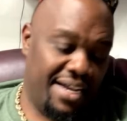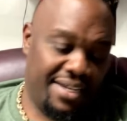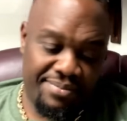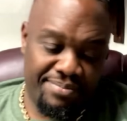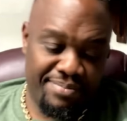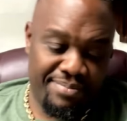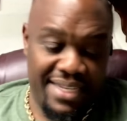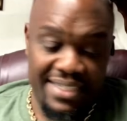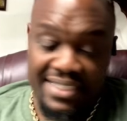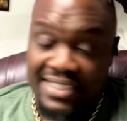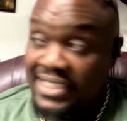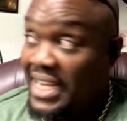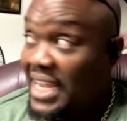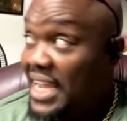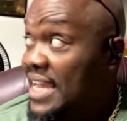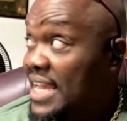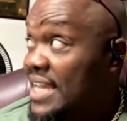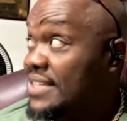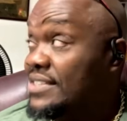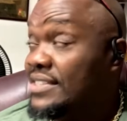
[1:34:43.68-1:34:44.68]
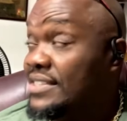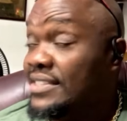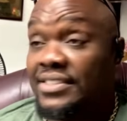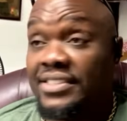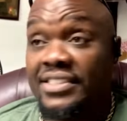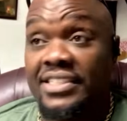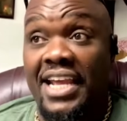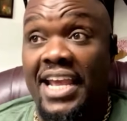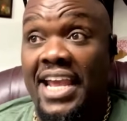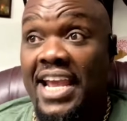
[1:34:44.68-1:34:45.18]
And
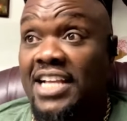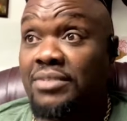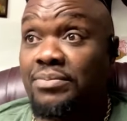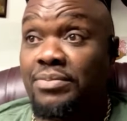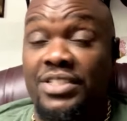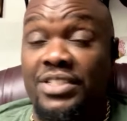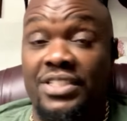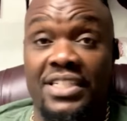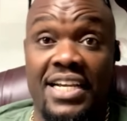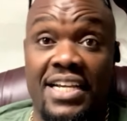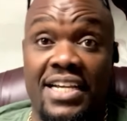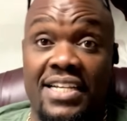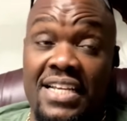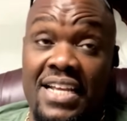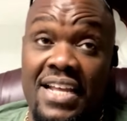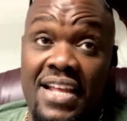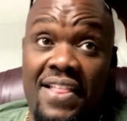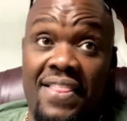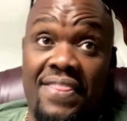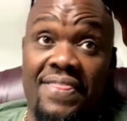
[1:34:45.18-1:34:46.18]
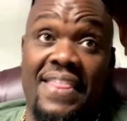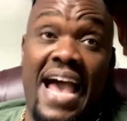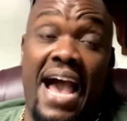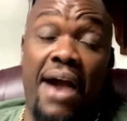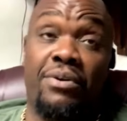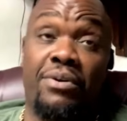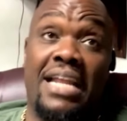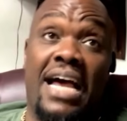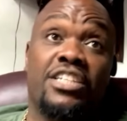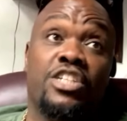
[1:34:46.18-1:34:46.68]
change machine. That
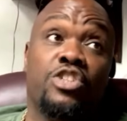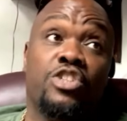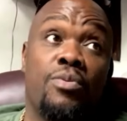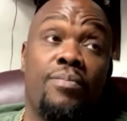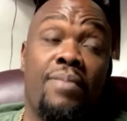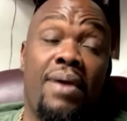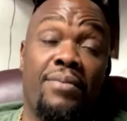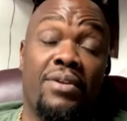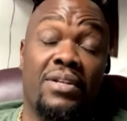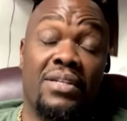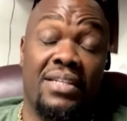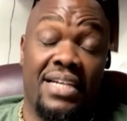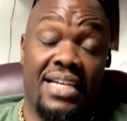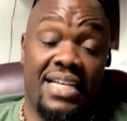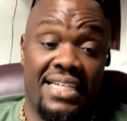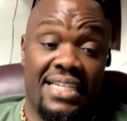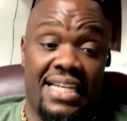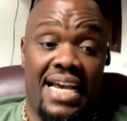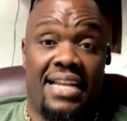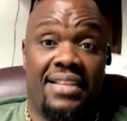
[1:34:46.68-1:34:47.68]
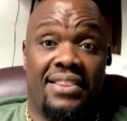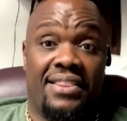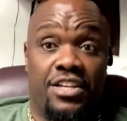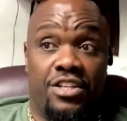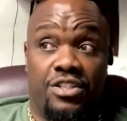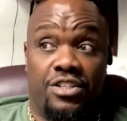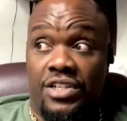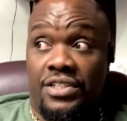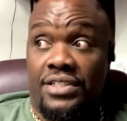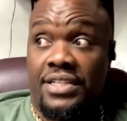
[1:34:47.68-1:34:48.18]
one I just remember looking down. I think I
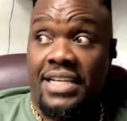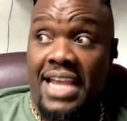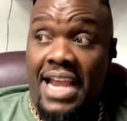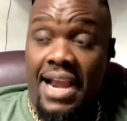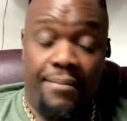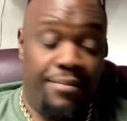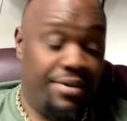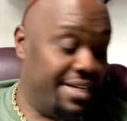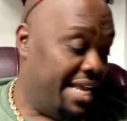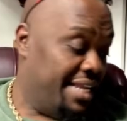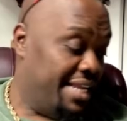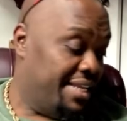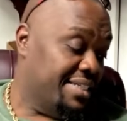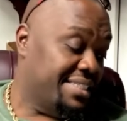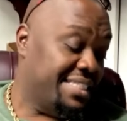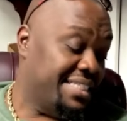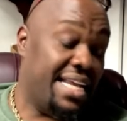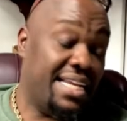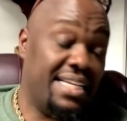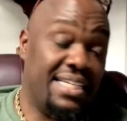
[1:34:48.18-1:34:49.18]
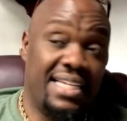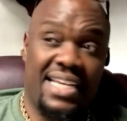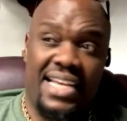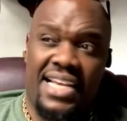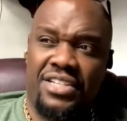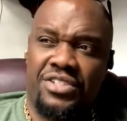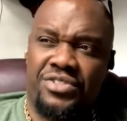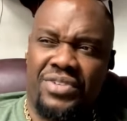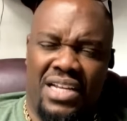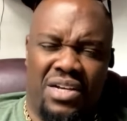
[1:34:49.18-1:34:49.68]
took the camera down, looked down at the
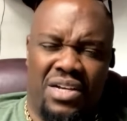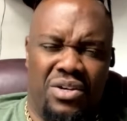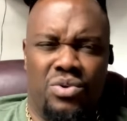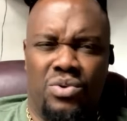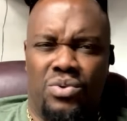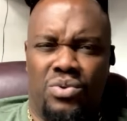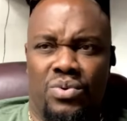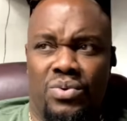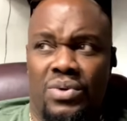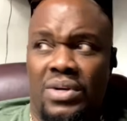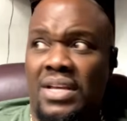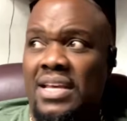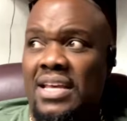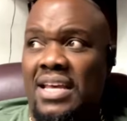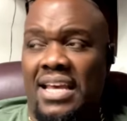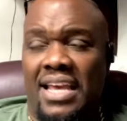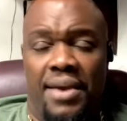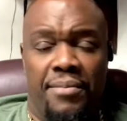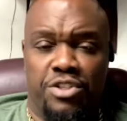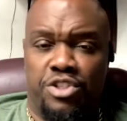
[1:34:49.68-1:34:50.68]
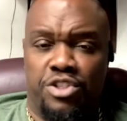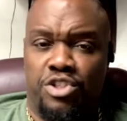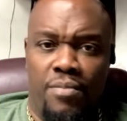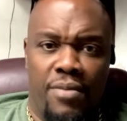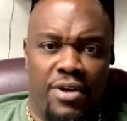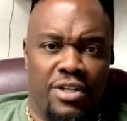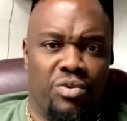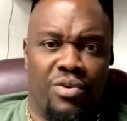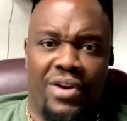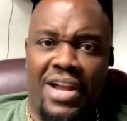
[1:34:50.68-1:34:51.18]
history, like, ooh, it was too
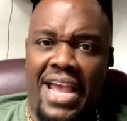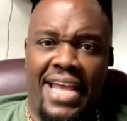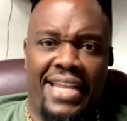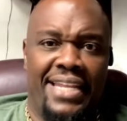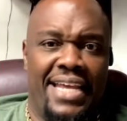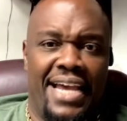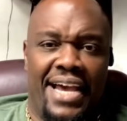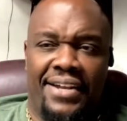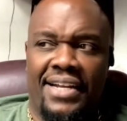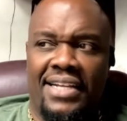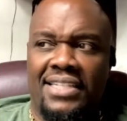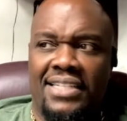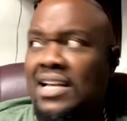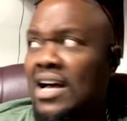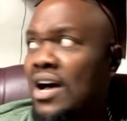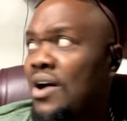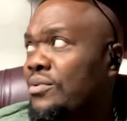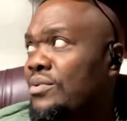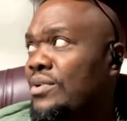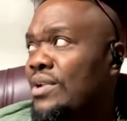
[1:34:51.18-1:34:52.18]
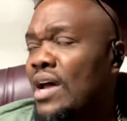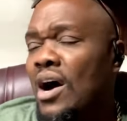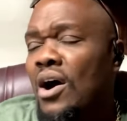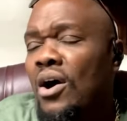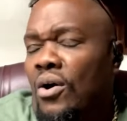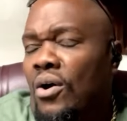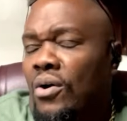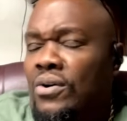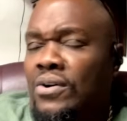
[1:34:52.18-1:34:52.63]
much red down there. That's all. No.